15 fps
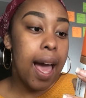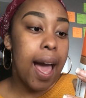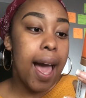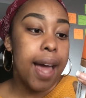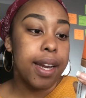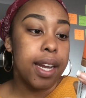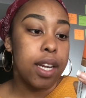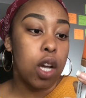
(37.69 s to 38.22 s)

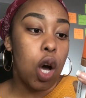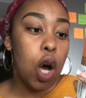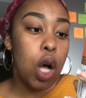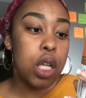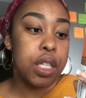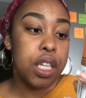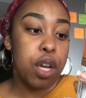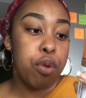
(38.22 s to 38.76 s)
and an
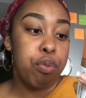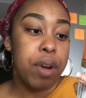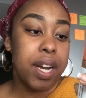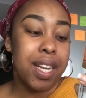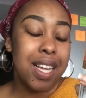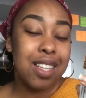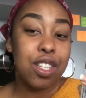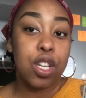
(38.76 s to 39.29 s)
all-day
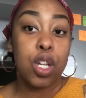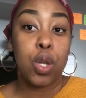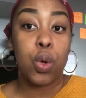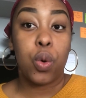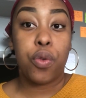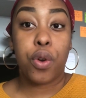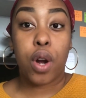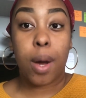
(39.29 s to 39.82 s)
radiant
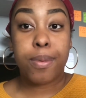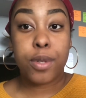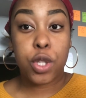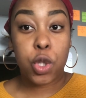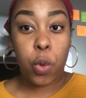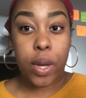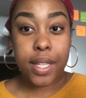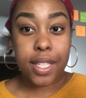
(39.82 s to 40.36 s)
glow for up to
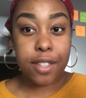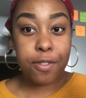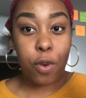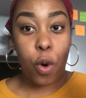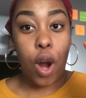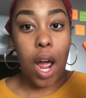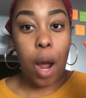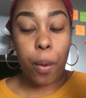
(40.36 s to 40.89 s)

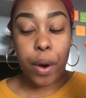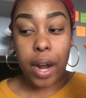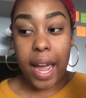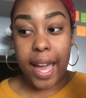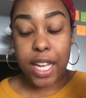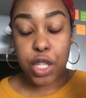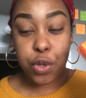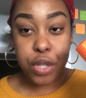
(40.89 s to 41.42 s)
24-hour
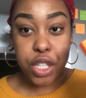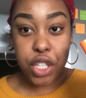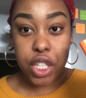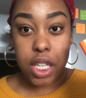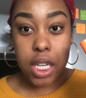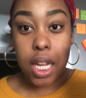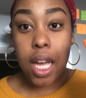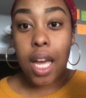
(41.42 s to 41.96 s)

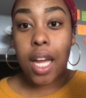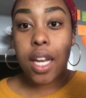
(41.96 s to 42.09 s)
hydration.